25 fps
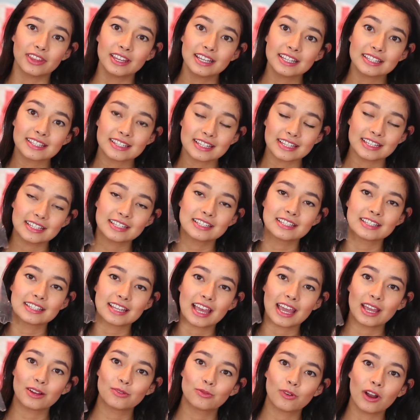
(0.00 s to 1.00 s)
This is
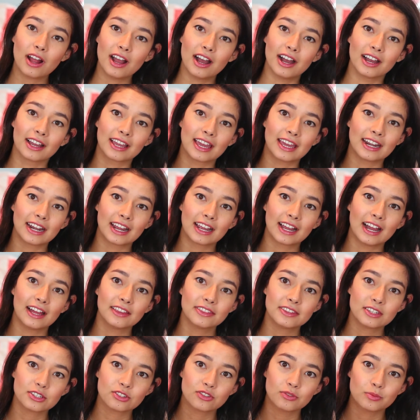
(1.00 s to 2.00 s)
a rug, and I
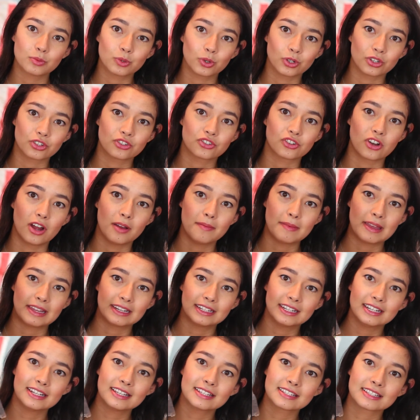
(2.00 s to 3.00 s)
got this from Nordstrom, and
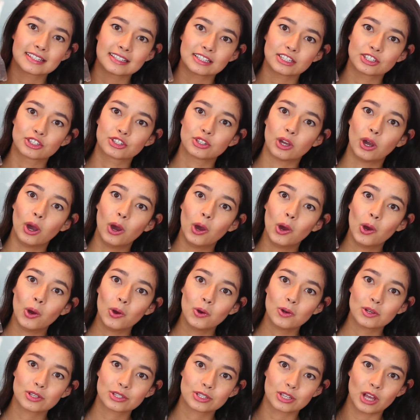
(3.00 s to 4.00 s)
it is
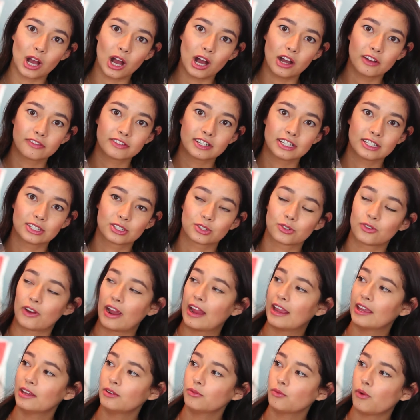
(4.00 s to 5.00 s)
so soft. It's
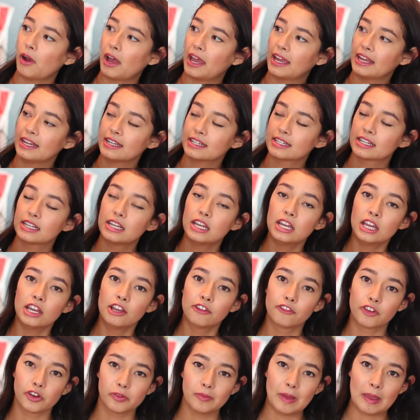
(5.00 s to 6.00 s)
gray and white
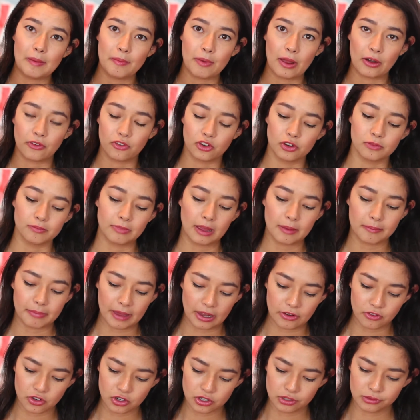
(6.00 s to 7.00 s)
for my bedroom. My
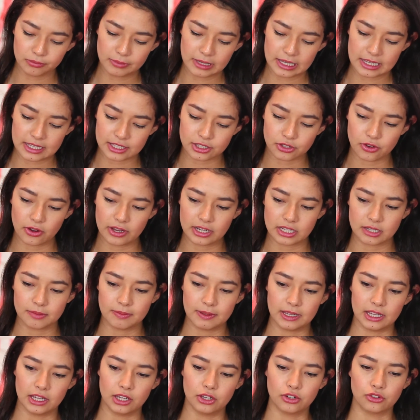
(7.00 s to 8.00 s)
bedroom is going to
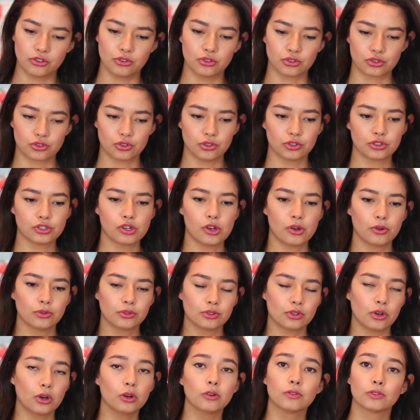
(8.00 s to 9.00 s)
be neutral
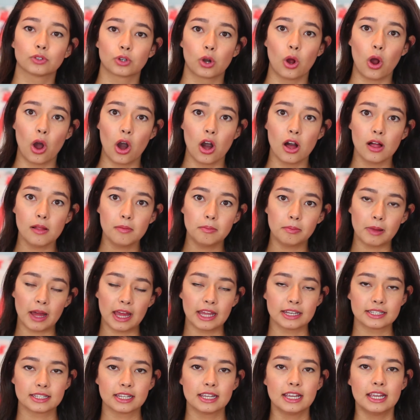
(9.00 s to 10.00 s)
toned overall,
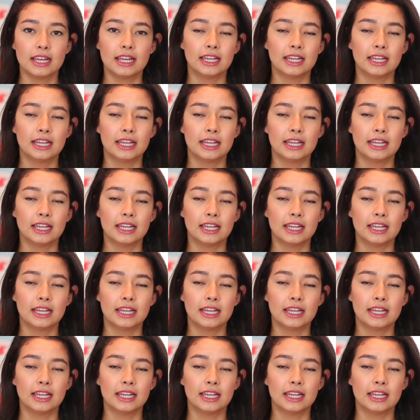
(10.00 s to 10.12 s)
but